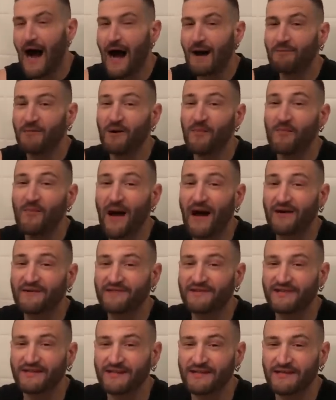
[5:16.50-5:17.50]
I'm
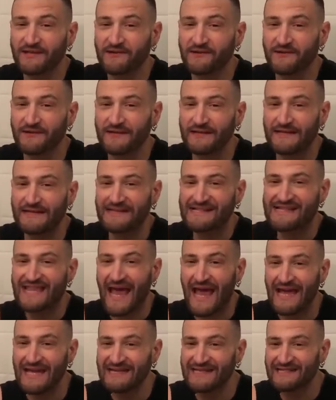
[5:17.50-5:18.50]
about to literally
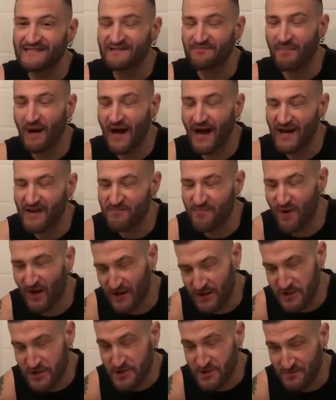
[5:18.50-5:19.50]
taste my
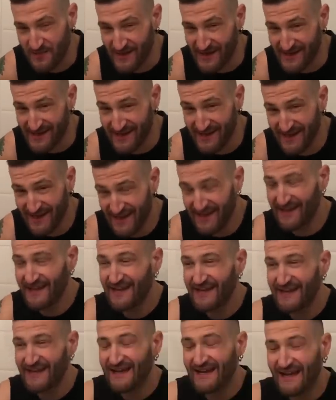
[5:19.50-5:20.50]
punishment
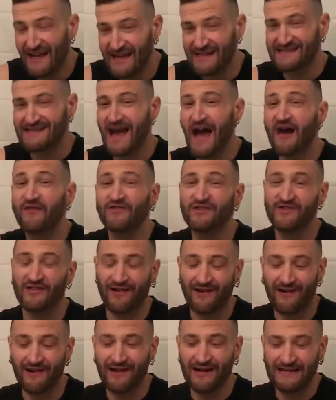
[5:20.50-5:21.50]
as
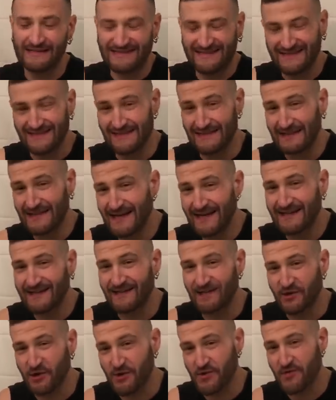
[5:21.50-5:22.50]
Avatar has
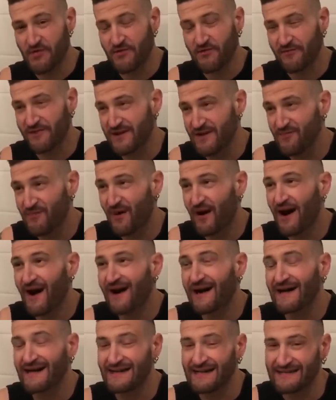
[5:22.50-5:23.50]
selected her three
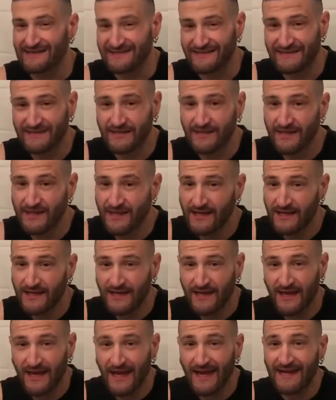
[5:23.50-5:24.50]
pies
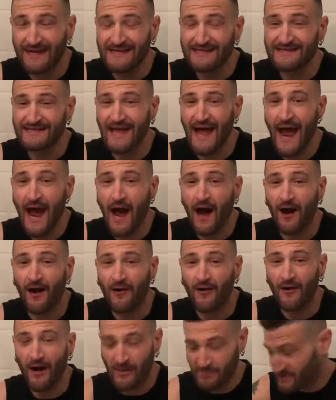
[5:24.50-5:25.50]
and is
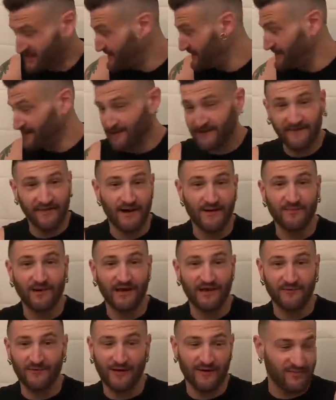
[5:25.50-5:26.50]
now, I'm sitting in the tub,
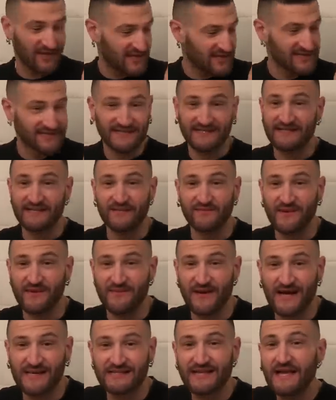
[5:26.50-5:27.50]
by the way, because this is going to be
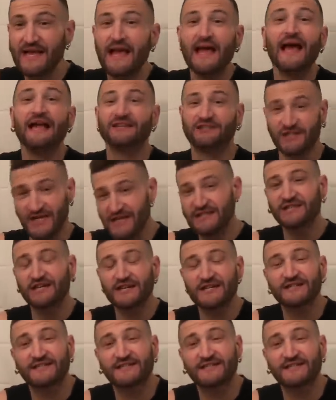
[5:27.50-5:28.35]
a mess. Oh, She's yeah.